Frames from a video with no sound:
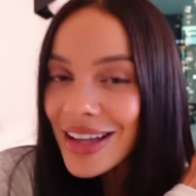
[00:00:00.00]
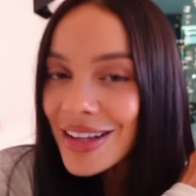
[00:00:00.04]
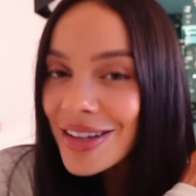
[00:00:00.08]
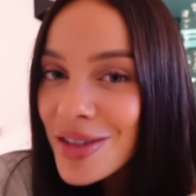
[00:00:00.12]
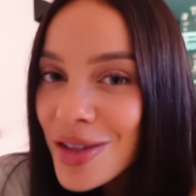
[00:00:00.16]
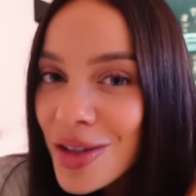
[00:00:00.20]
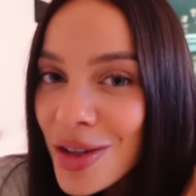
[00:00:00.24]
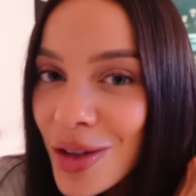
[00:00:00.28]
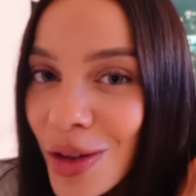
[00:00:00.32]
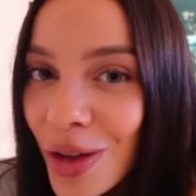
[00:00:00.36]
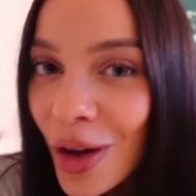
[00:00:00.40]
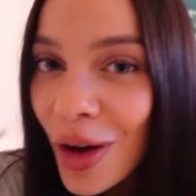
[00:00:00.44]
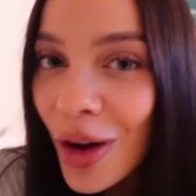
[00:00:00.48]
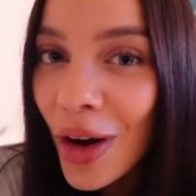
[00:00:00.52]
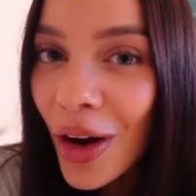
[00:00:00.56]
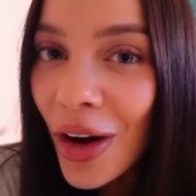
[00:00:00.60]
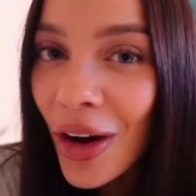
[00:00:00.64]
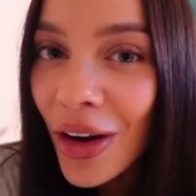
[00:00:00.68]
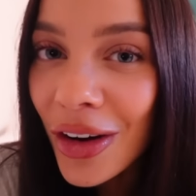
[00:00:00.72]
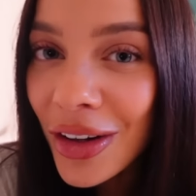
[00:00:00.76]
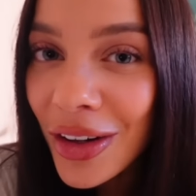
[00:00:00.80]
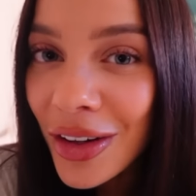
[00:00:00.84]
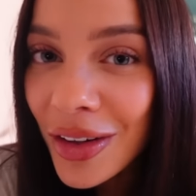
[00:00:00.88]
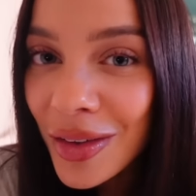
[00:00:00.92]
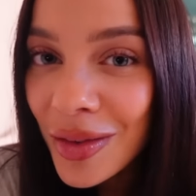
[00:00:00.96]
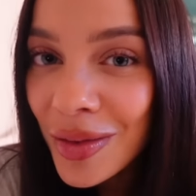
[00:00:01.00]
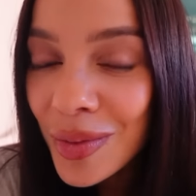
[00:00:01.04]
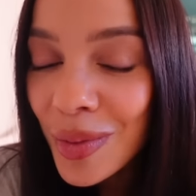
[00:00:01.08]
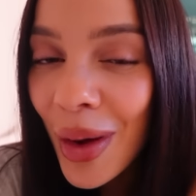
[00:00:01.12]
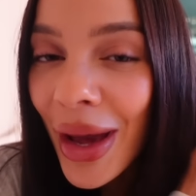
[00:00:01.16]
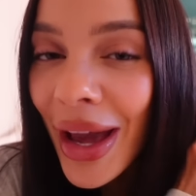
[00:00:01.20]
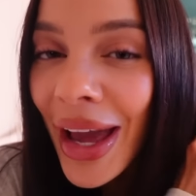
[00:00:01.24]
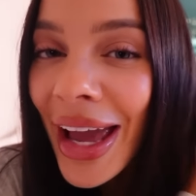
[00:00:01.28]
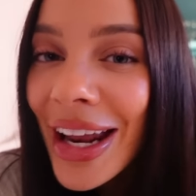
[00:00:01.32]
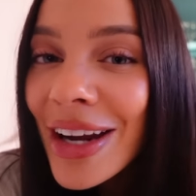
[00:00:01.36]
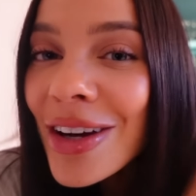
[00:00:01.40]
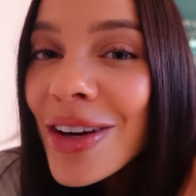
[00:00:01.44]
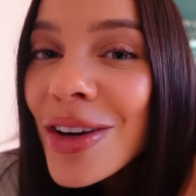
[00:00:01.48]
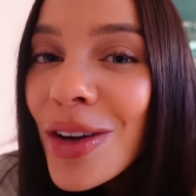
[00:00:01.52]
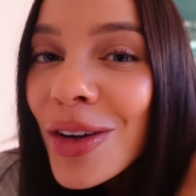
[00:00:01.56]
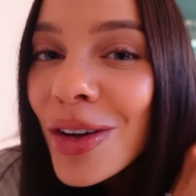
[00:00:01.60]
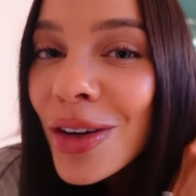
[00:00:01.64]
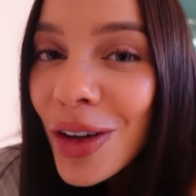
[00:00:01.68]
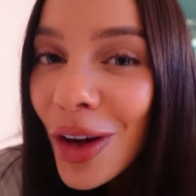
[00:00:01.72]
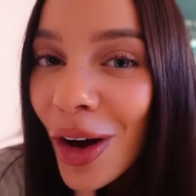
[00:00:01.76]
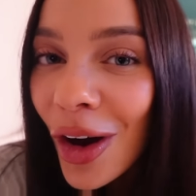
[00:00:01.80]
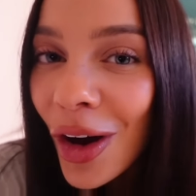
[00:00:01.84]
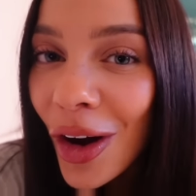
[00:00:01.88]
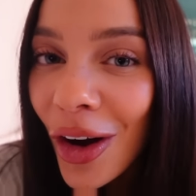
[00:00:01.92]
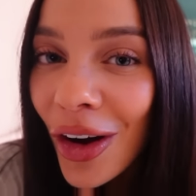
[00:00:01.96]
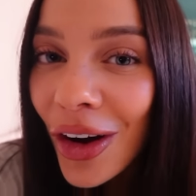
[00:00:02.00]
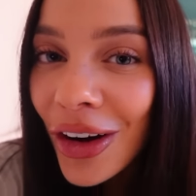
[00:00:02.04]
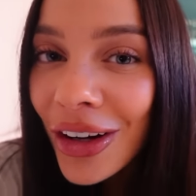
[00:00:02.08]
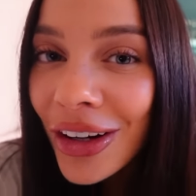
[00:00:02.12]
that's New York. We're in New York.